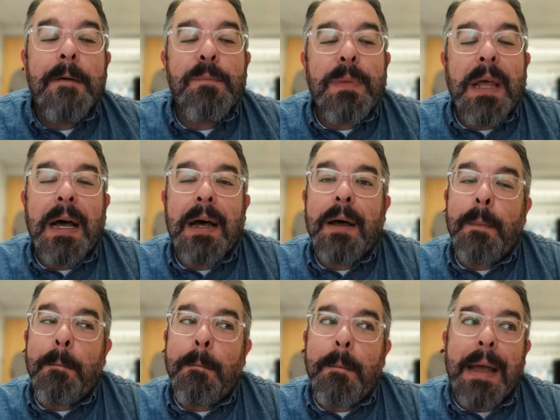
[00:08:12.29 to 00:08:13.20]

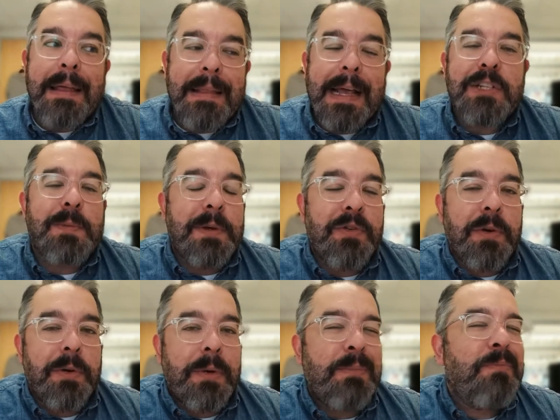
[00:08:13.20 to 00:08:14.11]
And that should be
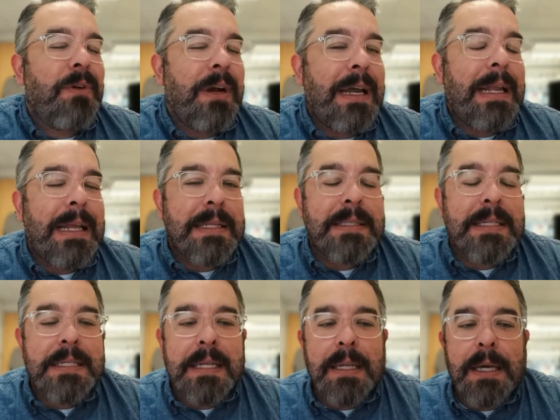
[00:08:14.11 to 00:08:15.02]
true pretty
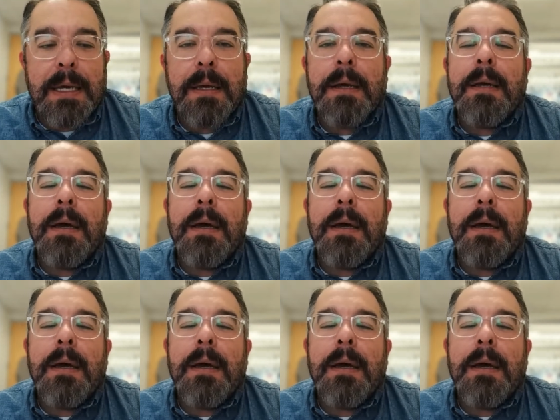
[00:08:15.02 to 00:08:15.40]
consistently.